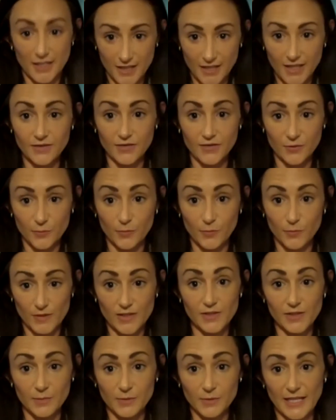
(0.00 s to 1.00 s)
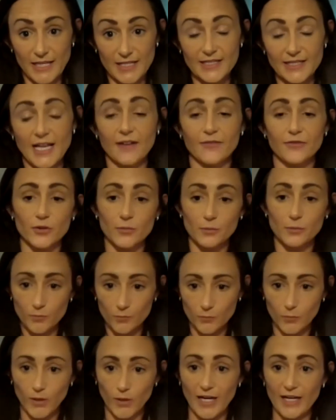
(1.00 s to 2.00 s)
into place after
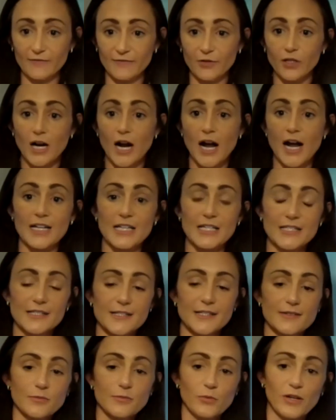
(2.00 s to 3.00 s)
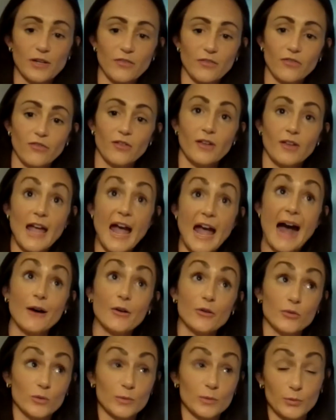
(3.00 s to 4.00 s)
praying for guidance with how
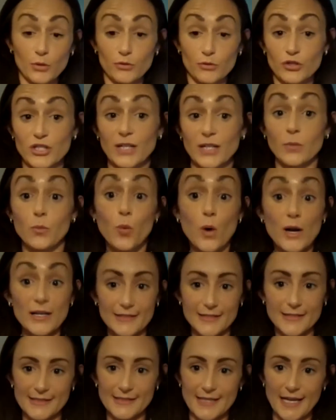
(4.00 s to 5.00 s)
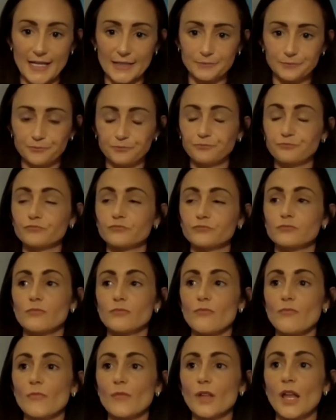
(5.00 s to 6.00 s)
to approach it and what to say,
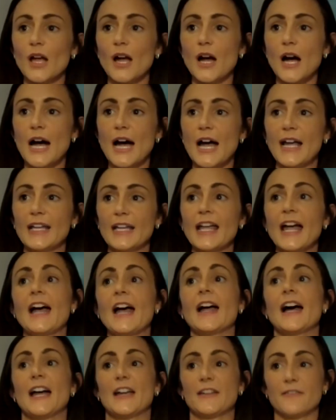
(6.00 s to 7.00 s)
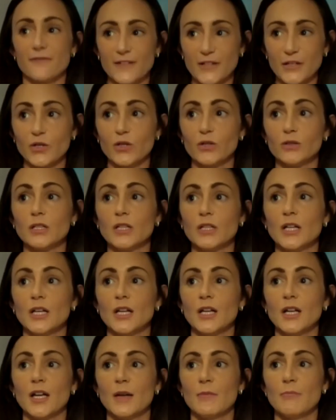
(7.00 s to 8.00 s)
I feel
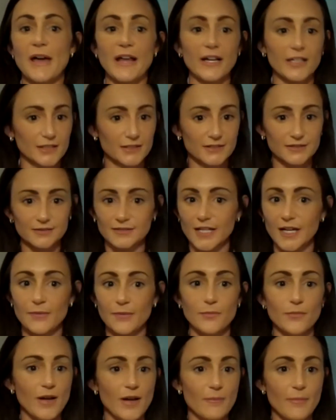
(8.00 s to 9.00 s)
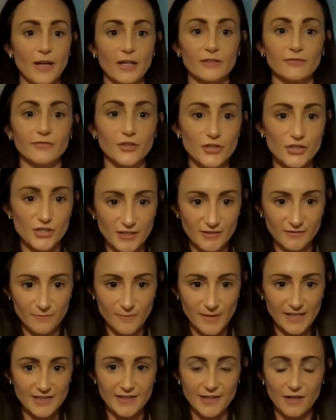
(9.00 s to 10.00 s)
better, a better version of
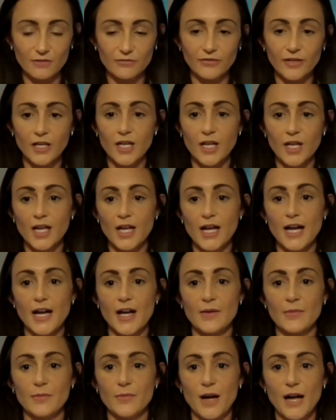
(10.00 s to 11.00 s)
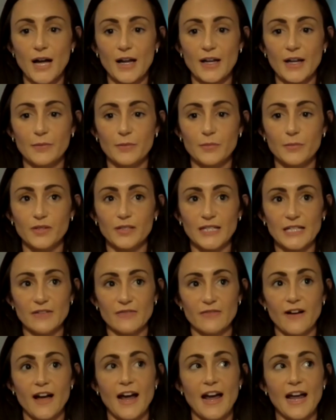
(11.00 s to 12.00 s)
myself. I believe
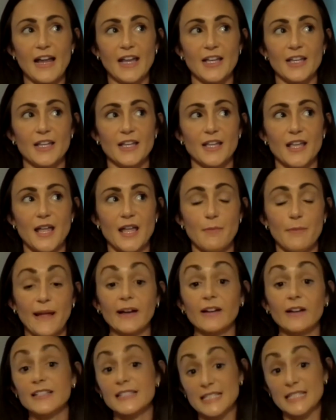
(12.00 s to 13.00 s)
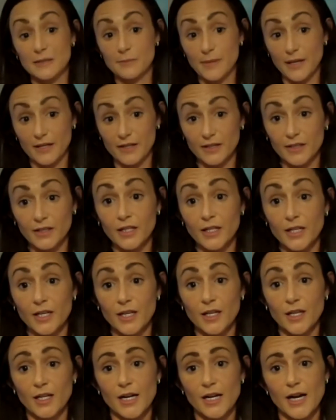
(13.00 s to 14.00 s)
I am parenting better
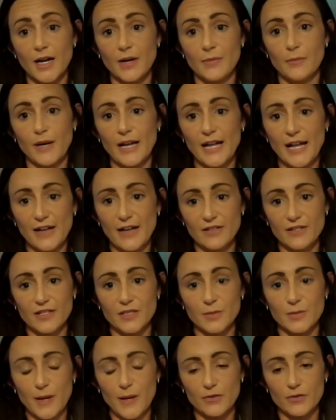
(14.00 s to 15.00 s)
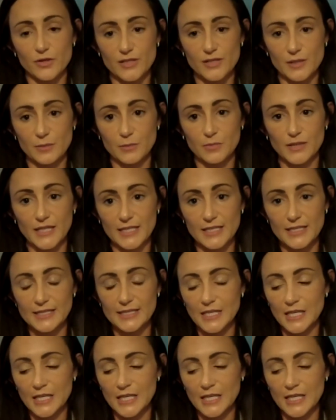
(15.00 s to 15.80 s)
by having these boundaries in place.